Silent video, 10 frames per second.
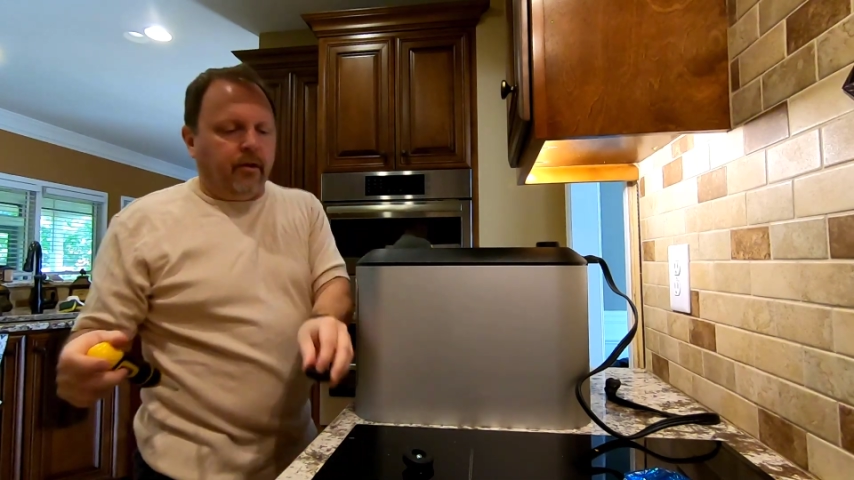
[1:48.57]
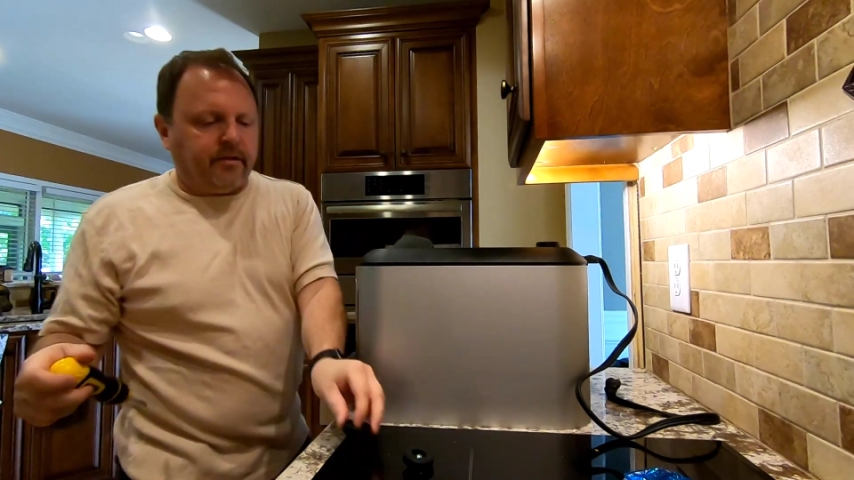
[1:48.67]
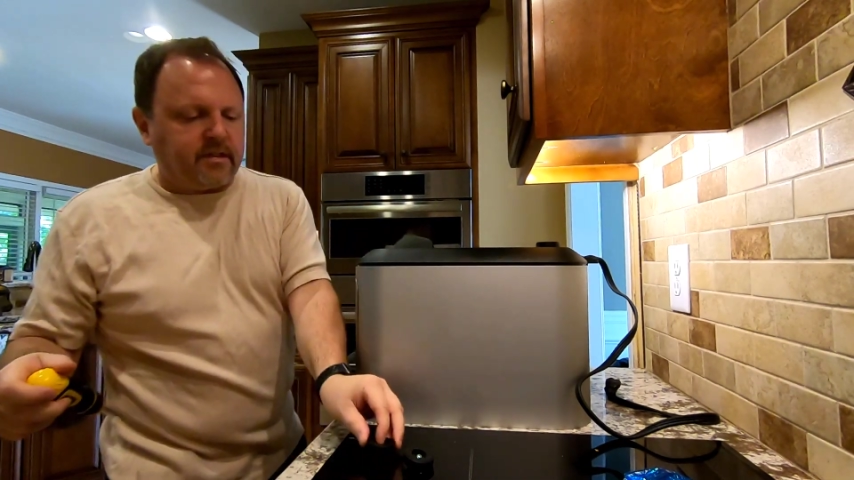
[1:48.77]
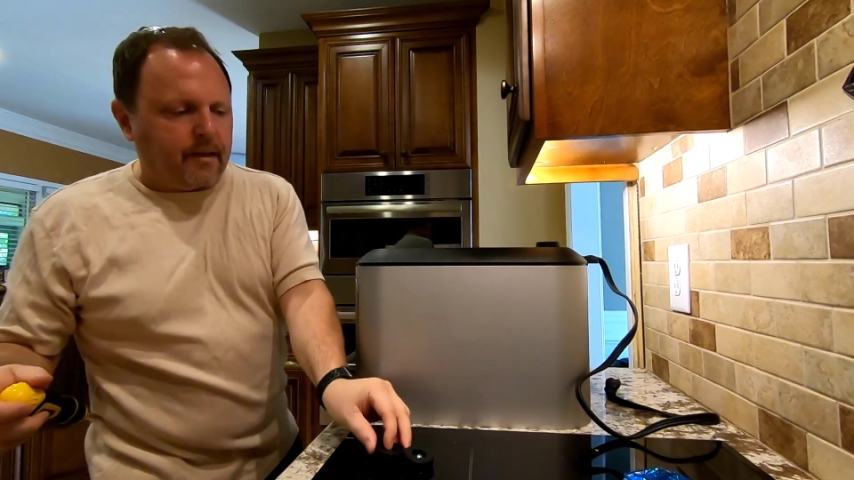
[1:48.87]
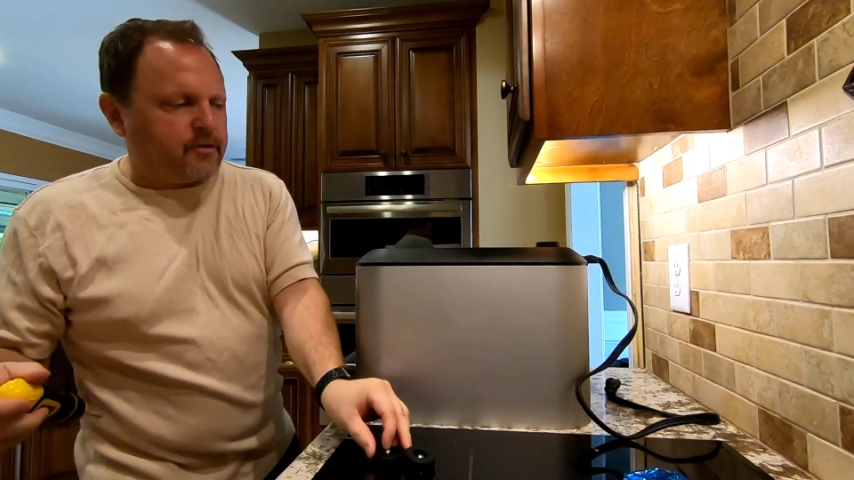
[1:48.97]
of the
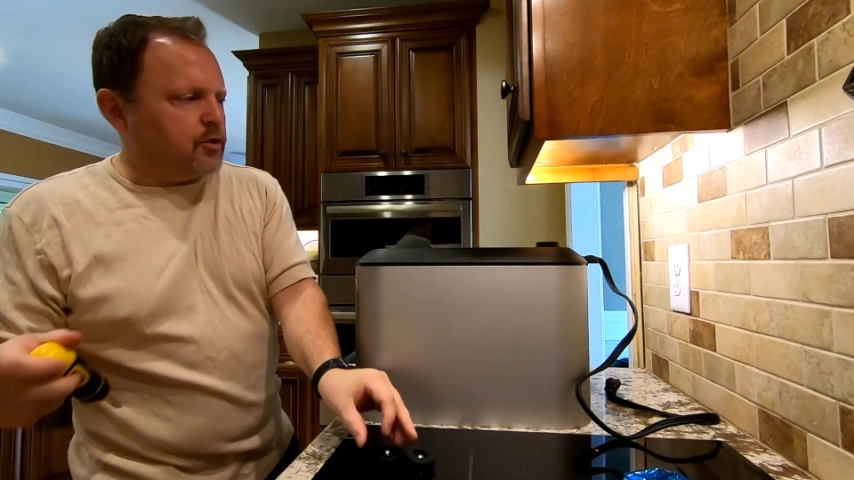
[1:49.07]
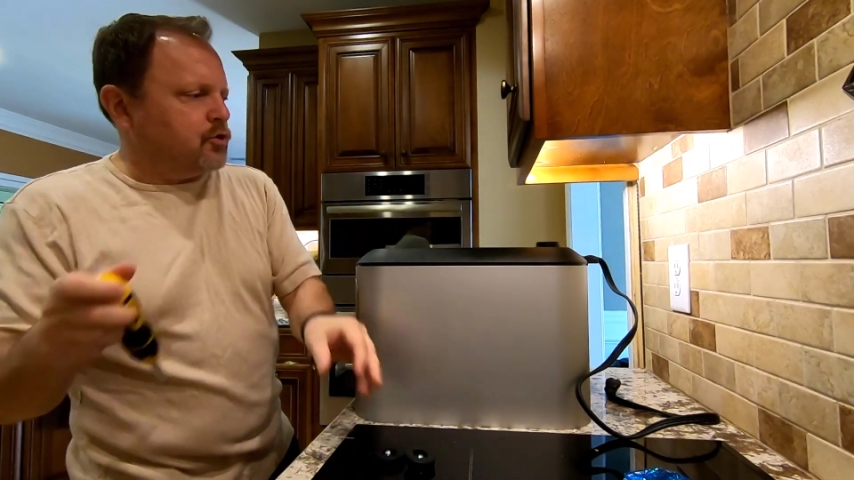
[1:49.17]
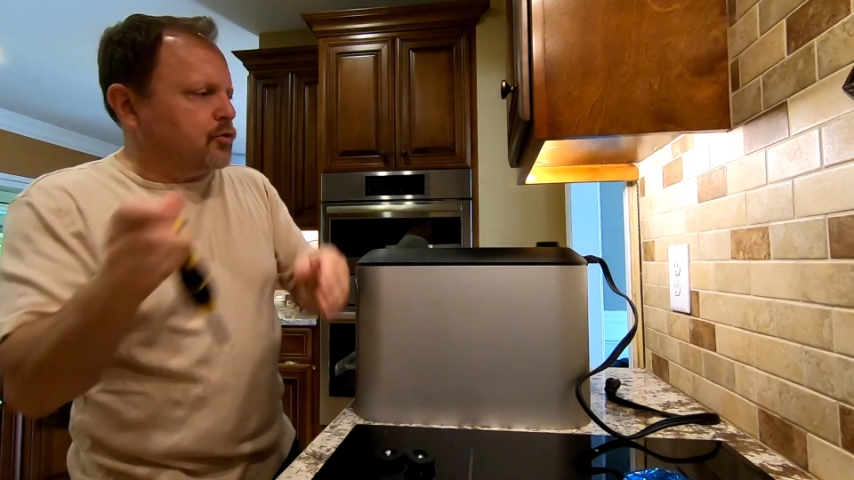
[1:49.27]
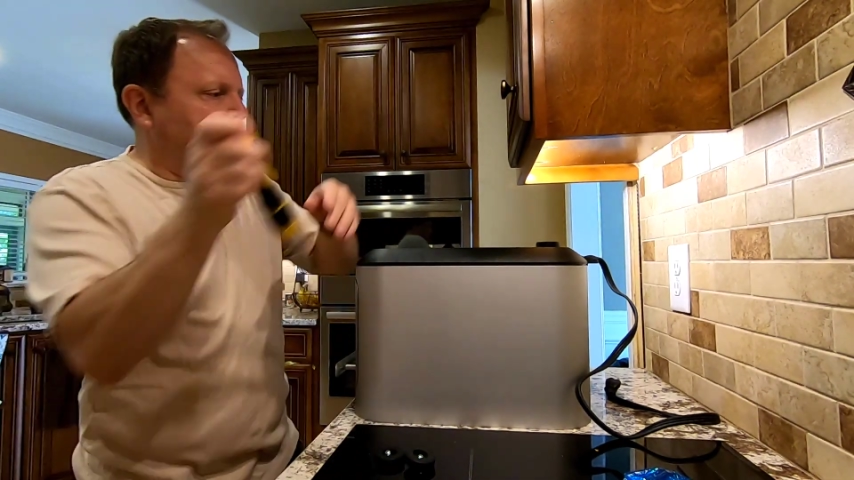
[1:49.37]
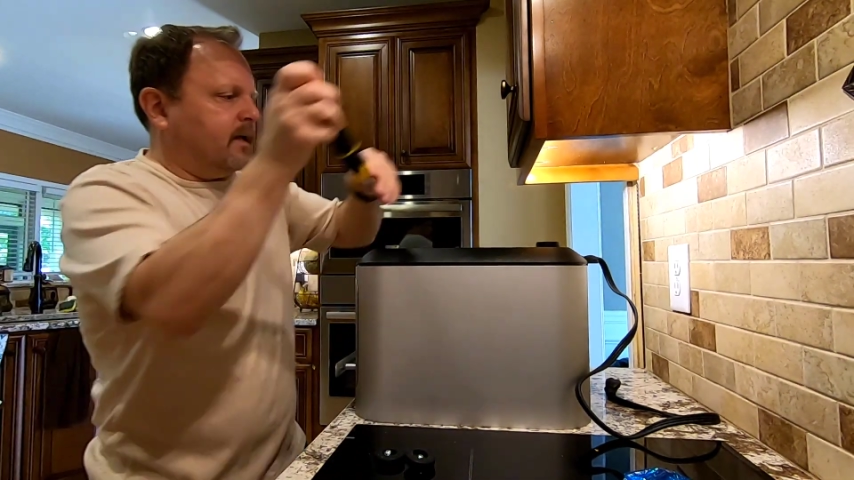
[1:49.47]
little tips and
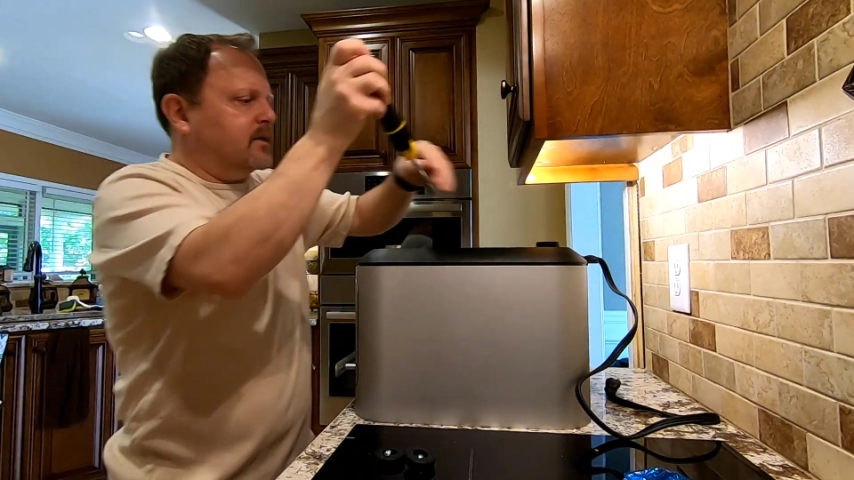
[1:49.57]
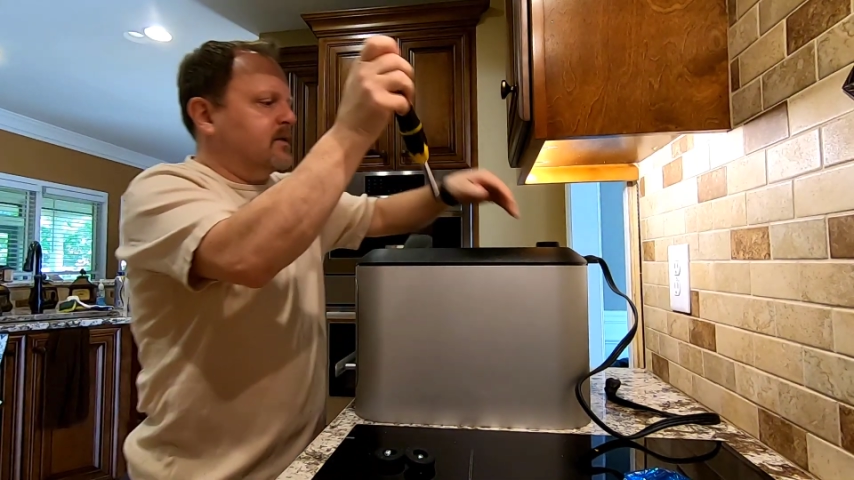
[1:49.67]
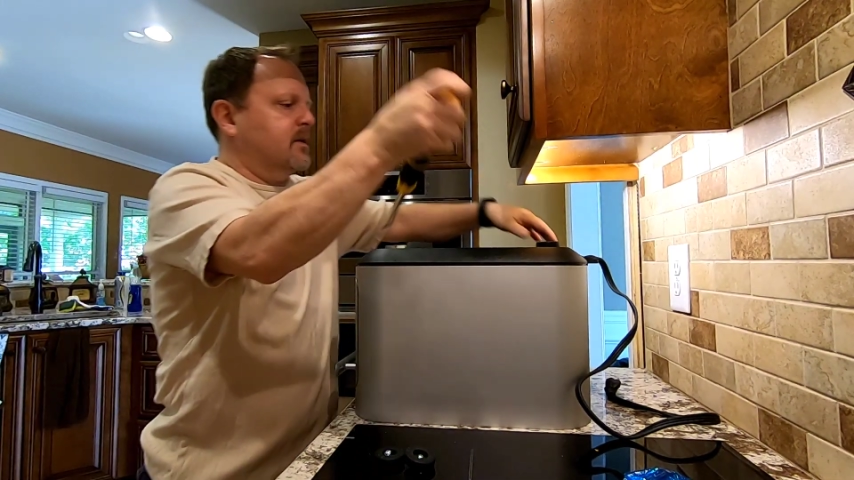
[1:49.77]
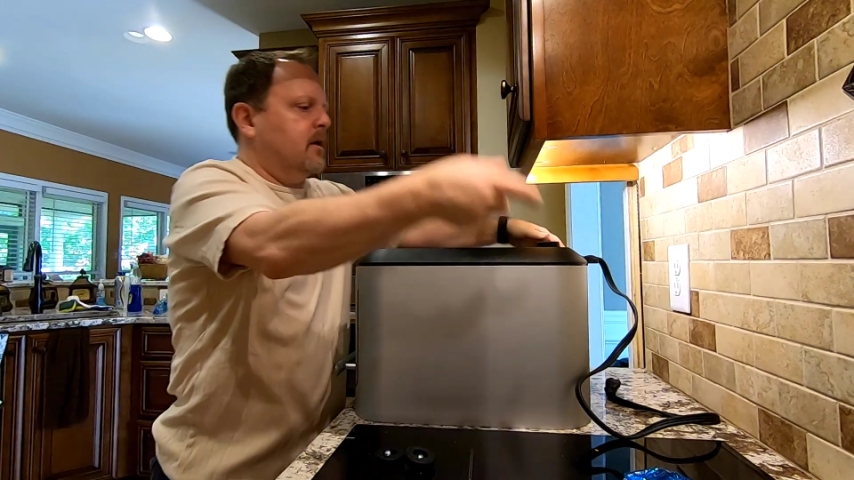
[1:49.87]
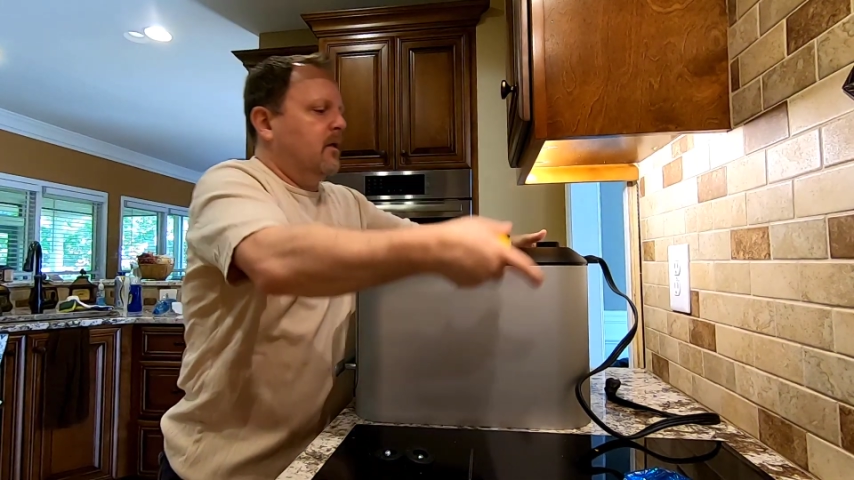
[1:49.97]
tricks